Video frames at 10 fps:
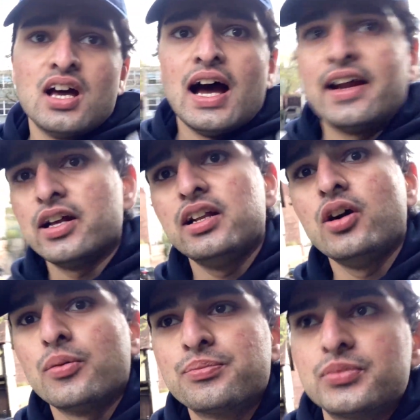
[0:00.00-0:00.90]
I really
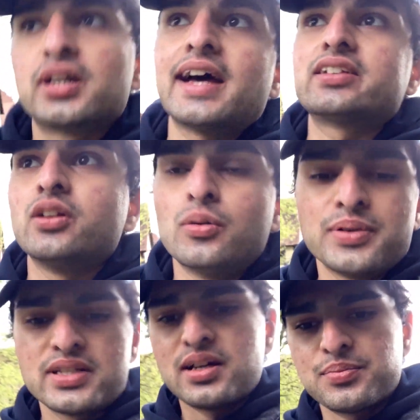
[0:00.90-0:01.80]
hope the castle
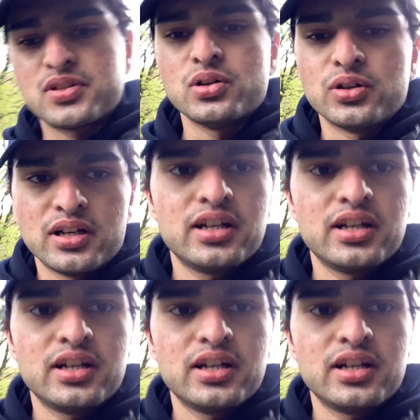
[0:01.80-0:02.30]
opens up soon.